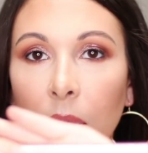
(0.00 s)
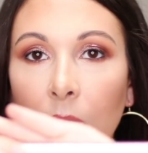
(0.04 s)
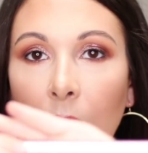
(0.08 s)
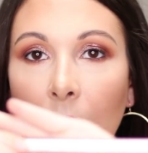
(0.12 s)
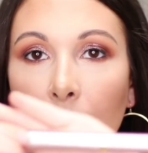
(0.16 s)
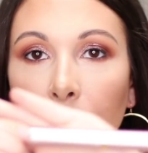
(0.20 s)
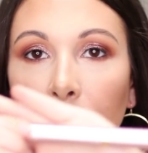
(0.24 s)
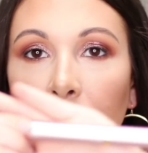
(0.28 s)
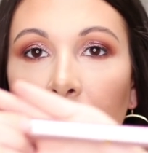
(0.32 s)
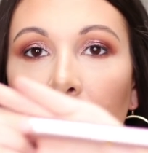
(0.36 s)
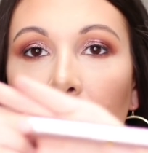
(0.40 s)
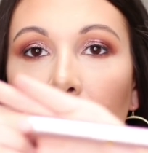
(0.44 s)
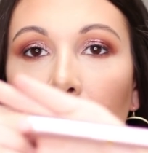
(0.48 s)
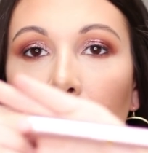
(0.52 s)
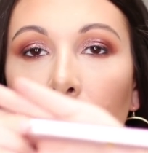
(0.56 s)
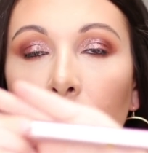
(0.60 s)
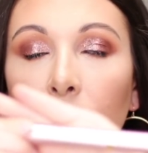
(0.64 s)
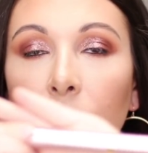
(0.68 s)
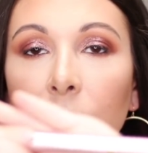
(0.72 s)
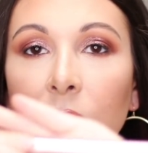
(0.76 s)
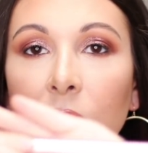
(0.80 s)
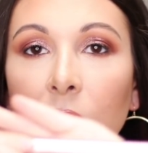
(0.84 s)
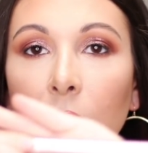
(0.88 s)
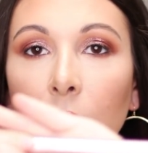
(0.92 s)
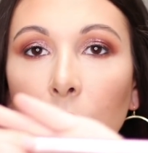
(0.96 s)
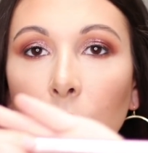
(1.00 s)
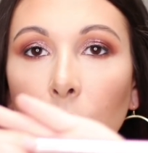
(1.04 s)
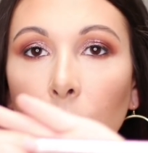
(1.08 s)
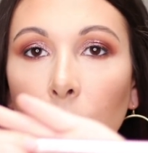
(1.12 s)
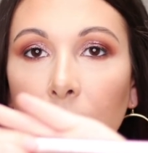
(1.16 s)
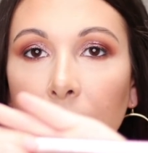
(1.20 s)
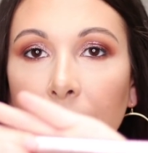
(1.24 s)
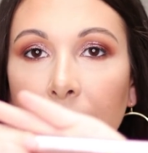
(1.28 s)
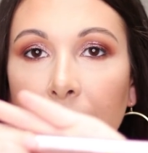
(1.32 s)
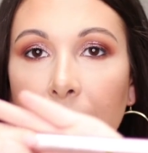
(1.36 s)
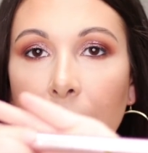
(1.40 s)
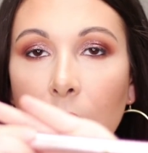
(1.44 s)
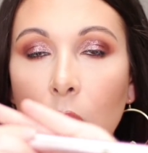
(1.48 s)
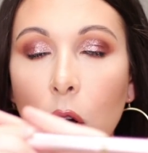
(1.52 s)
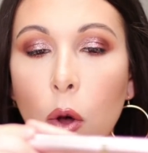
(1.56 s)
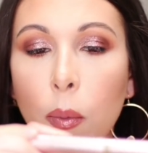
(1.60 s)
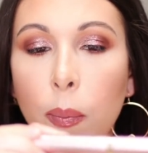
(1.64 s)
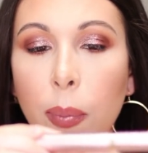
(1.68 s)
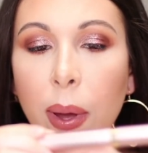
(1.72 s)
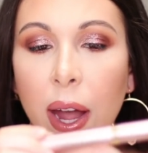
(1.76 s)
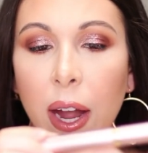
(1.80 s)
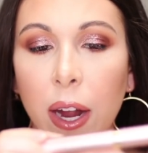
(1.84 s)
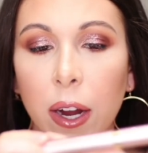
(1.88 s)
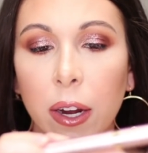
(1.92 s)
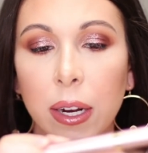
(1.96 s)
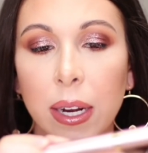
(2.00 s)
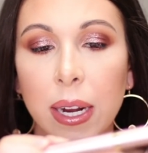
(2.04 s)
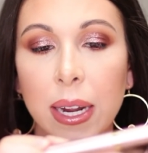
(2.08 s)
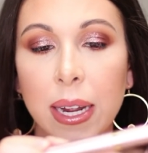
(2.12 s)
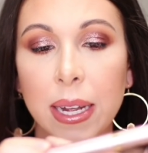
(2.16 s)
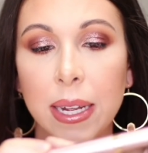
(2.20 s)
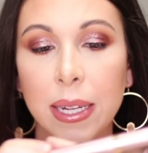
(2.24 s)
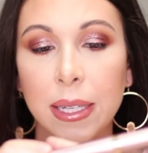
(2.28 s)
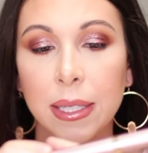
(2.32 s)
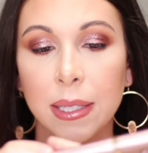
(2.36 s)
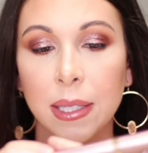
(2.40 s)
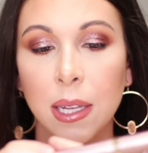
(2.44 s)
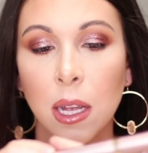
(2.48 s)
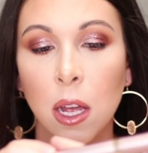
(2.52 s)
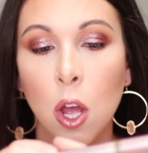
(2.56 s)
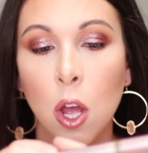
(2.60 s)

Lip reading: I'm going to use the L'Oreal Paris